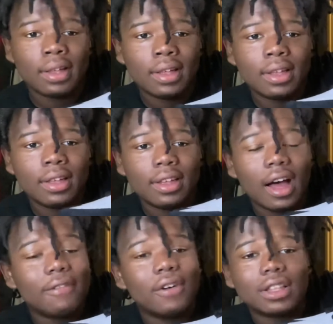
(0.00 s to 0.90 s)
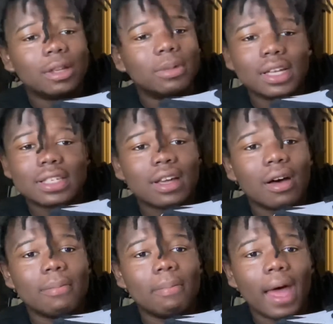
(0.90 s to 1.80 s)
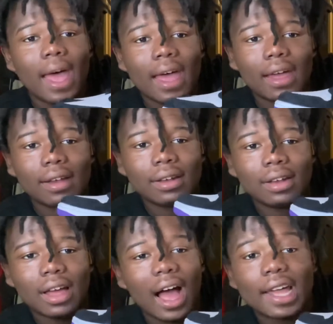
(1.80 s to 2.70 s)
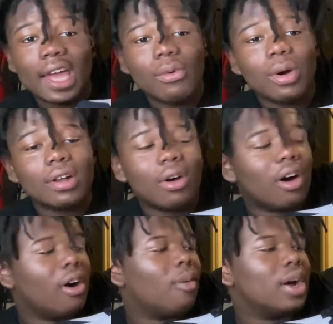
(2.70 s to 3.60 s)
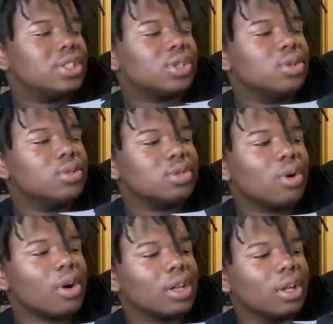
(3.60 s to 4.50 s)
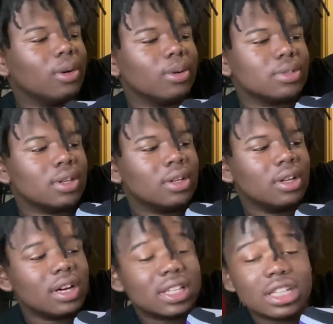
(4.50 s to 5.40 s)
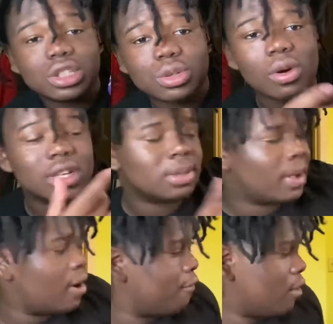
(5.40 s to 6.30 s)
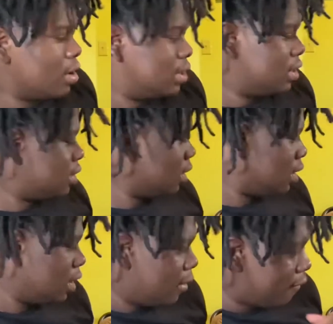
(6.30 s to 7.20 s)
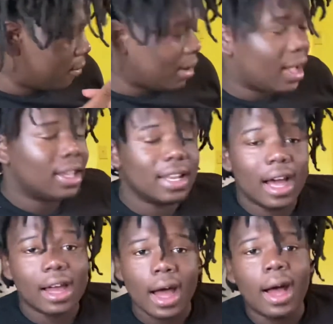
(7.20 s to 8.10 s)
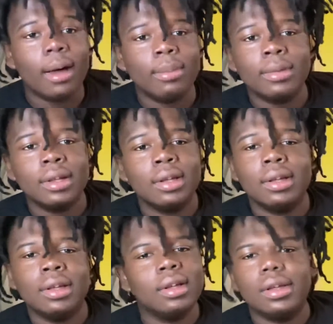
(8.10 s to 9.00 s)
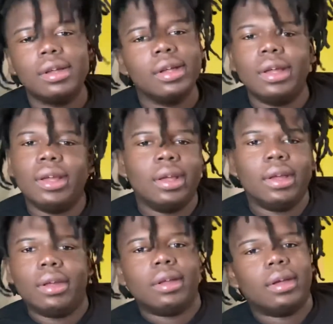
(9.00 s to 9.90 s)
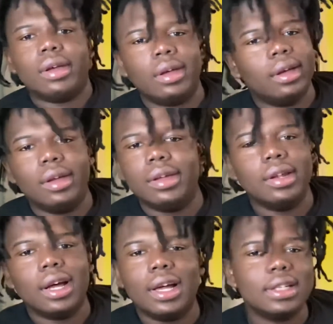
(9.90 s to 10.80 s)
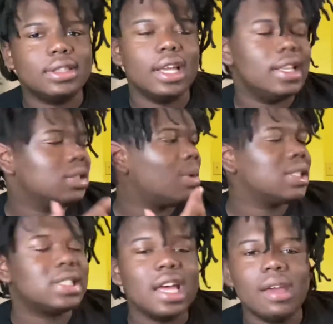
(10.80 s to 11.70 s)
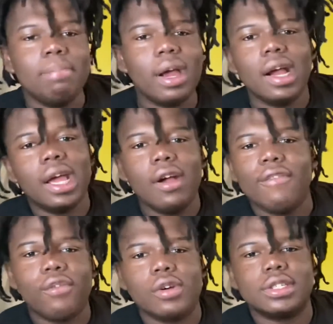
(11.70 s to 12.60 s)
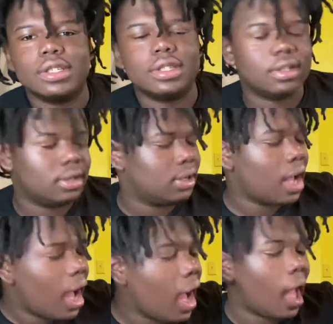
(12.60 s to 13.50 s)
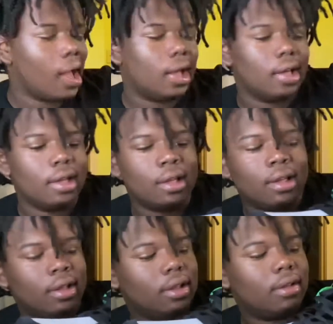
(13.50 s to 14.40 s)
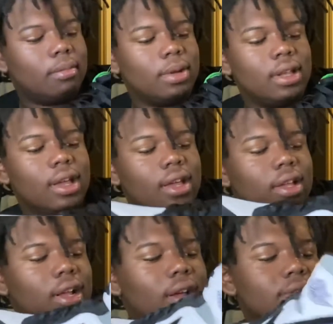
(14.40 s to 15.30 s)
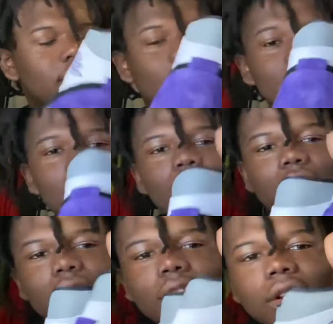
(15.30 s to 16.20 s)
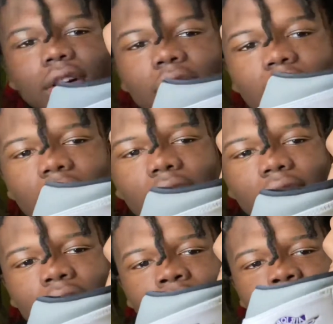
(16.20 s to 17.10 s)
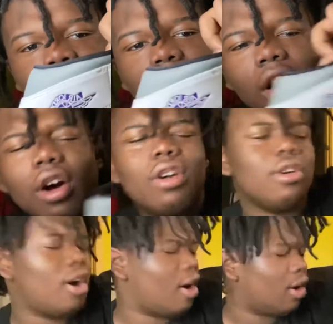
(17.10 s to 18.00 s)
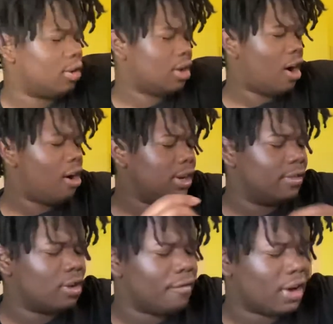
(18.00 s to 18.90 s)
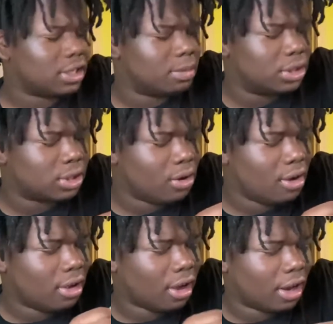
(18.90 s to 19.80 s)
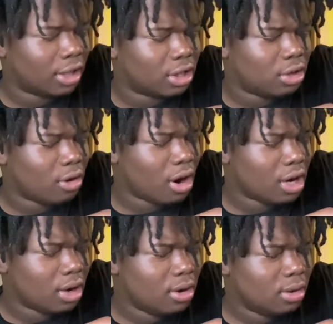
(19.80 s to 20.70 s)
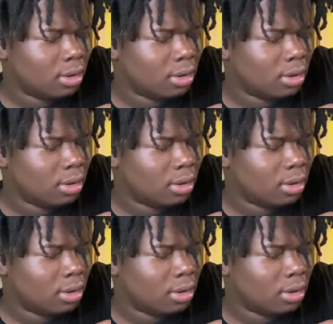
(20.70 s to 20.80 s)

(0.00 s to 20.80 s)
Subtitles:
I fucked them niggas up bad. I can't wear no all white shoes nor clothes. Cause I ordered some Air Forces from Nike.com. You know what I'm saying? These are my second pair of Air Forces. God. But yeah, you know what I'm saying? They come with the little QR. Hold on. I don't even know if I should be showing y'all that. The QR code?